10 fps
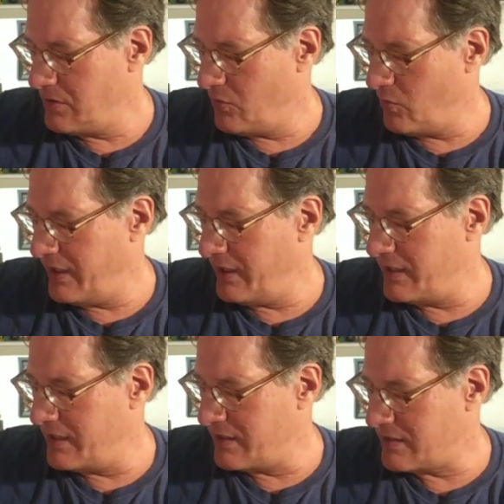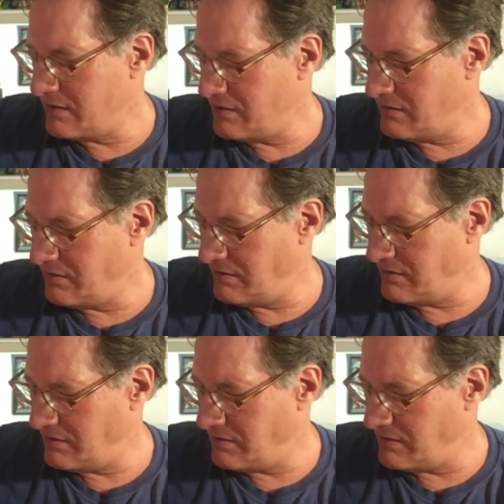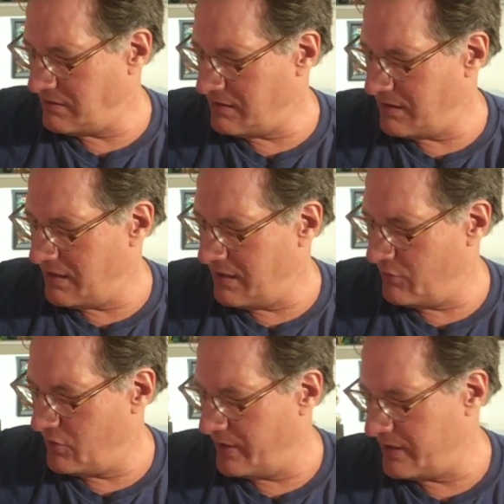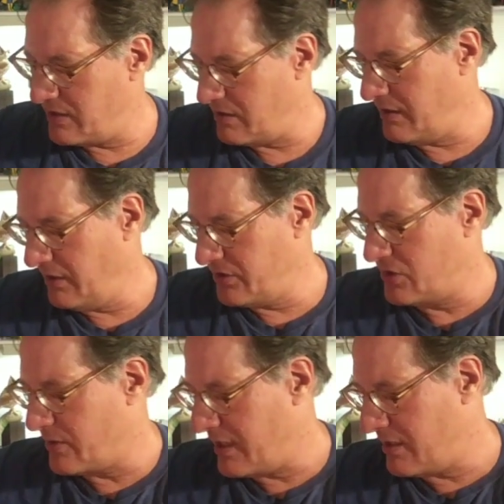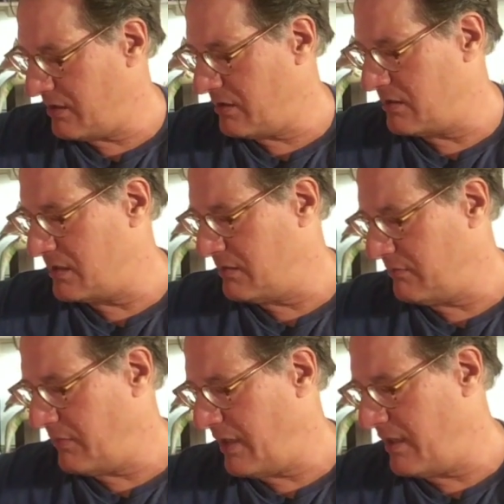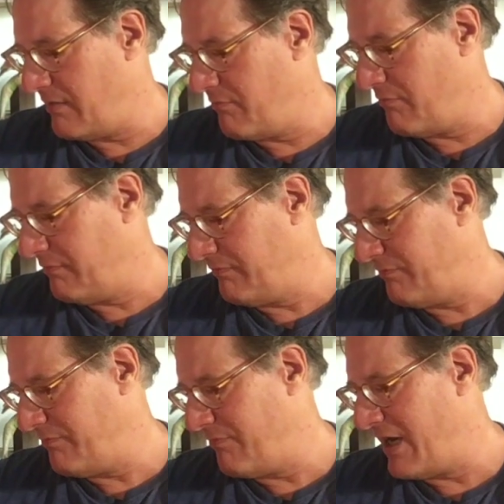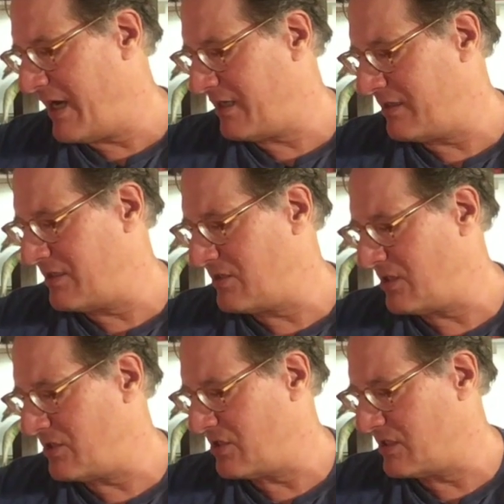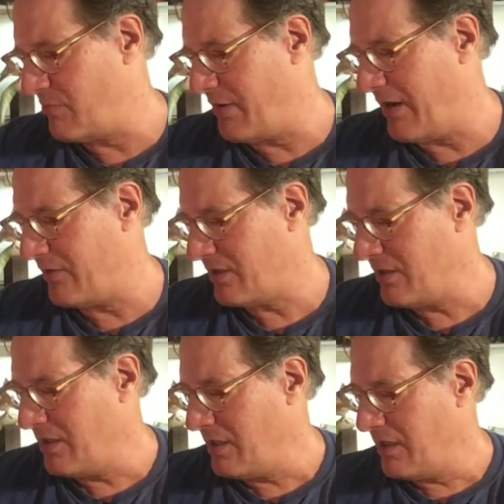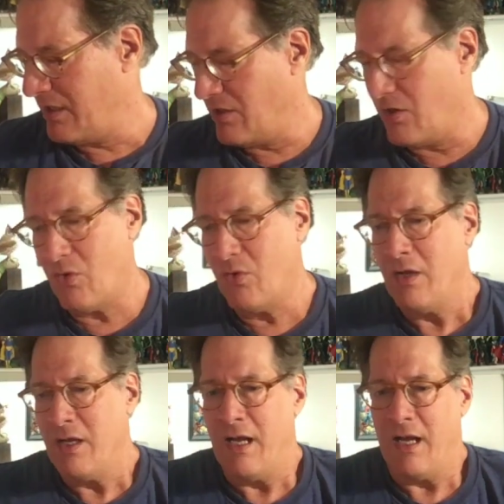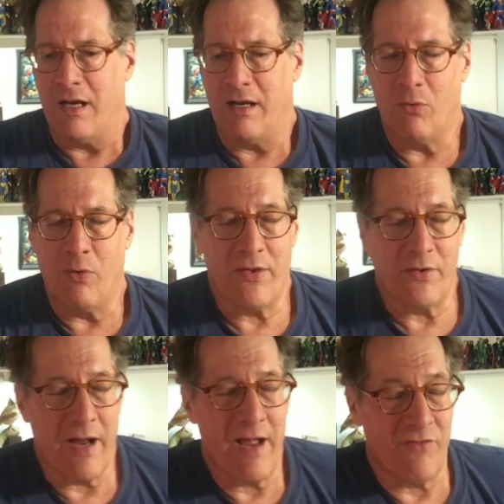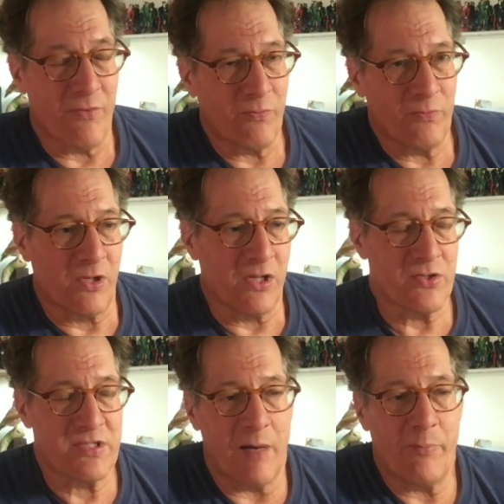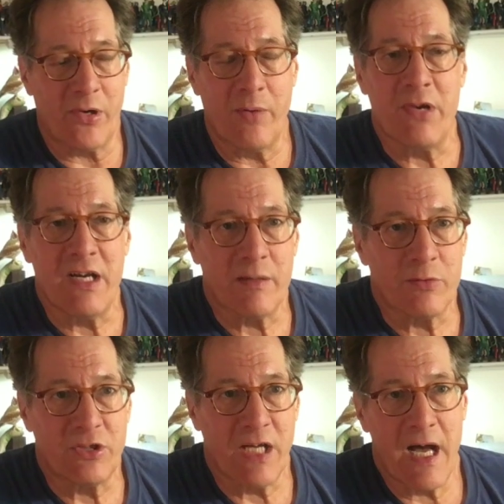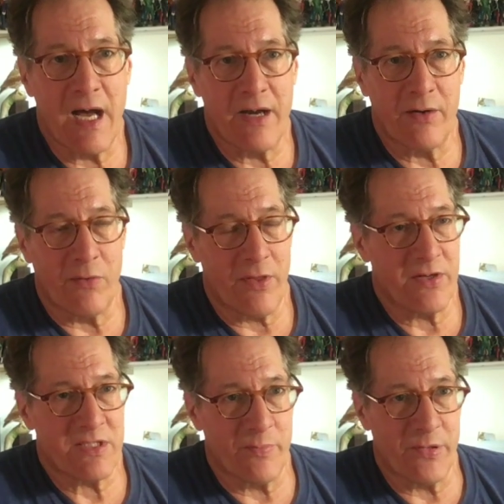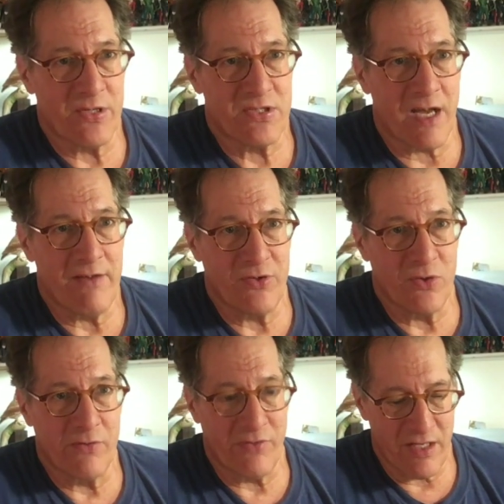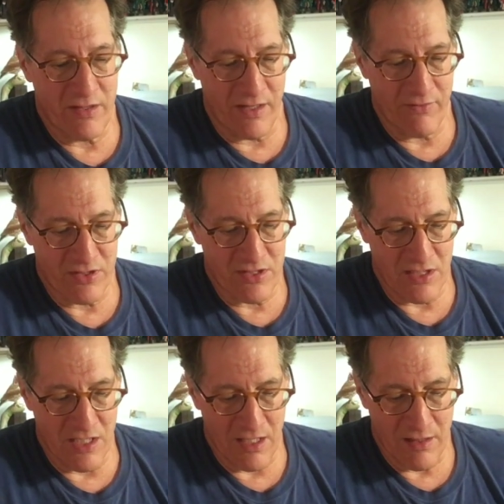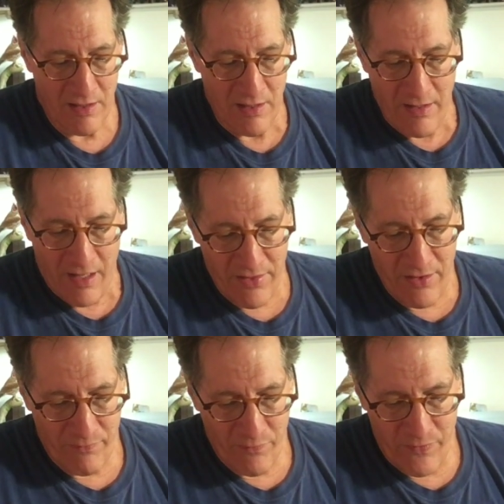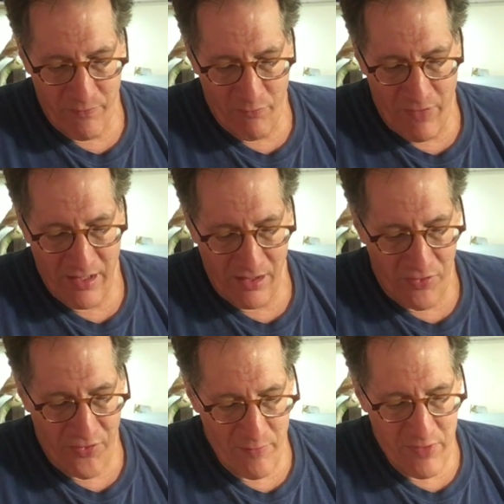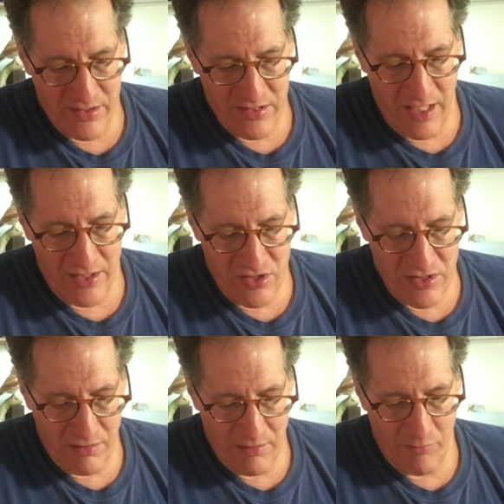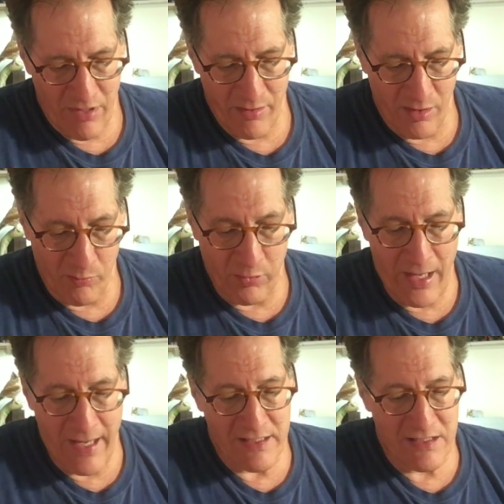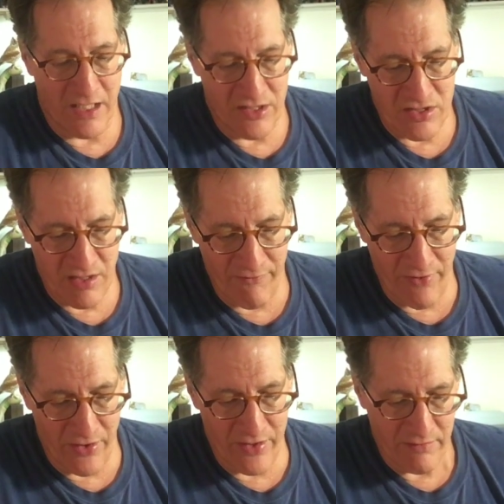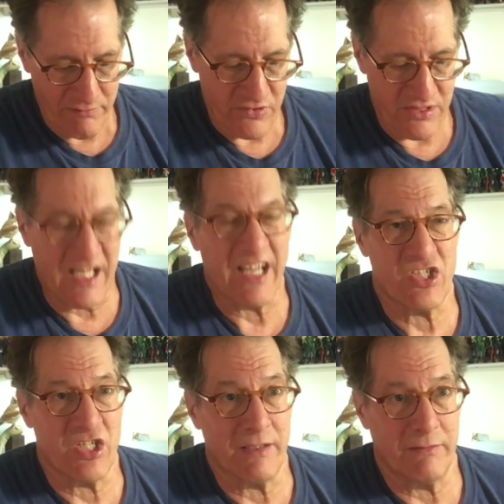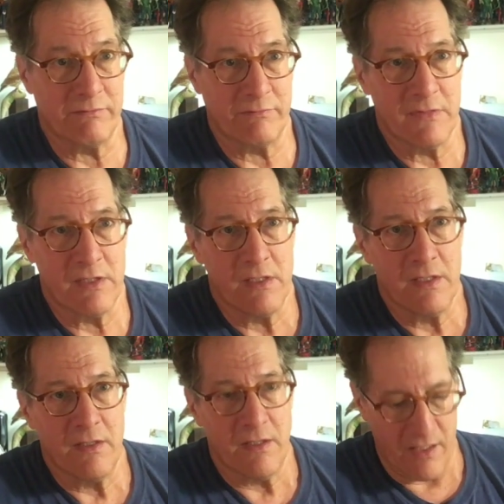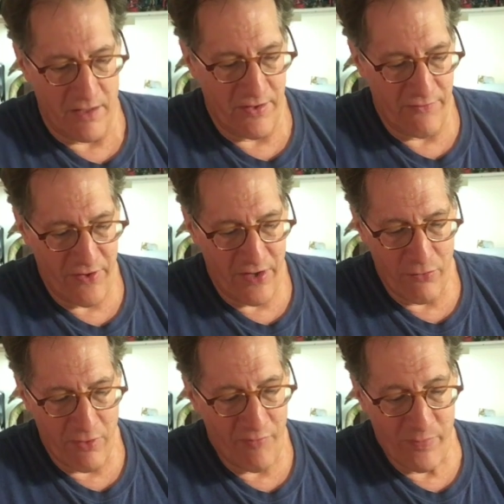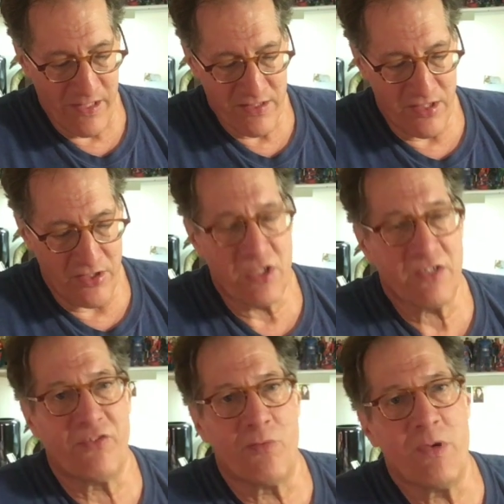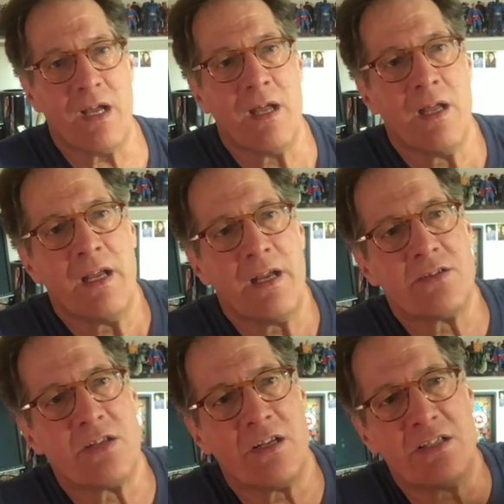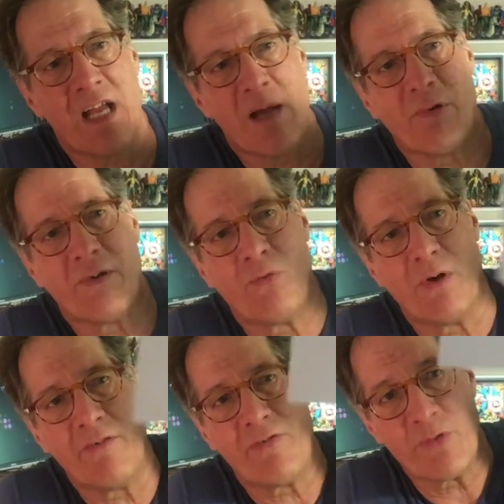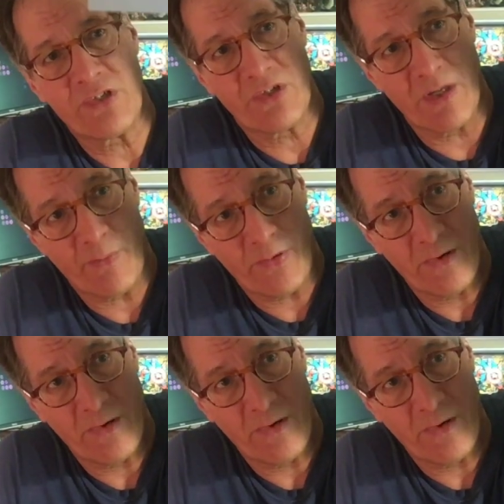what it is I'm going to illustrate and make decisions about, you know, whether I have a close-up or a medium shot, or whether it's a bird's eye view of any given scene. And my little thumbnail sketches, my little planning sketches are very sketchy. They're very rough because they're just for me. Here's an example of one from a strip